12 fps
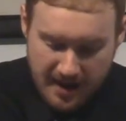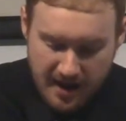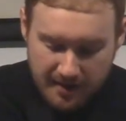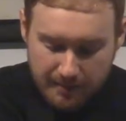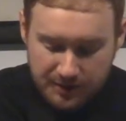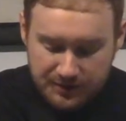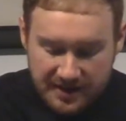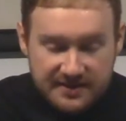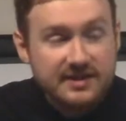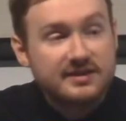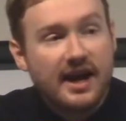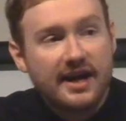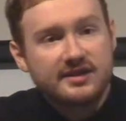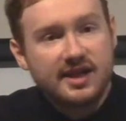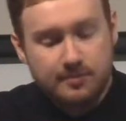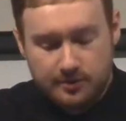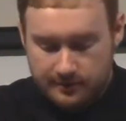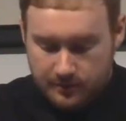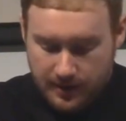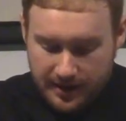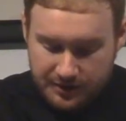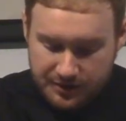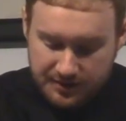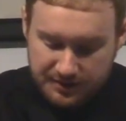Mostly it's these last couple of
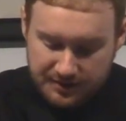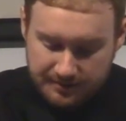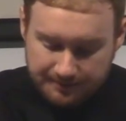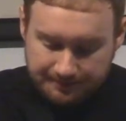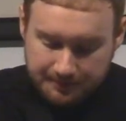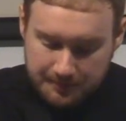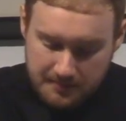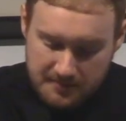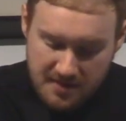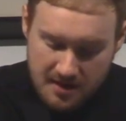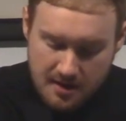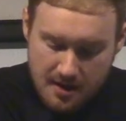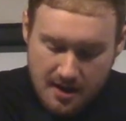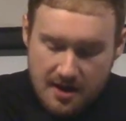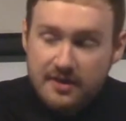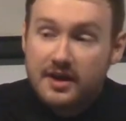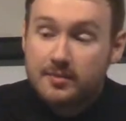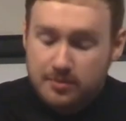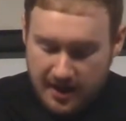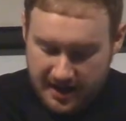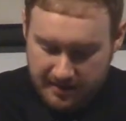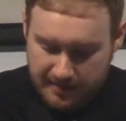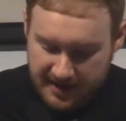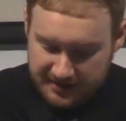questions that
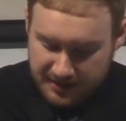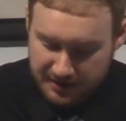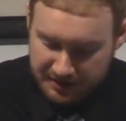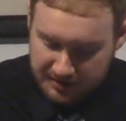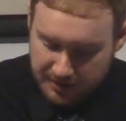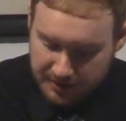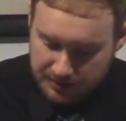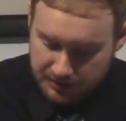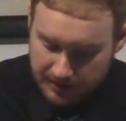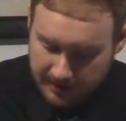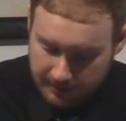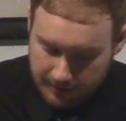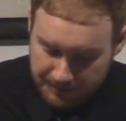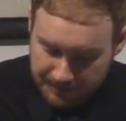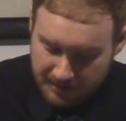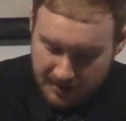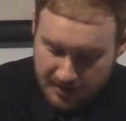apply the best on a spiritual level.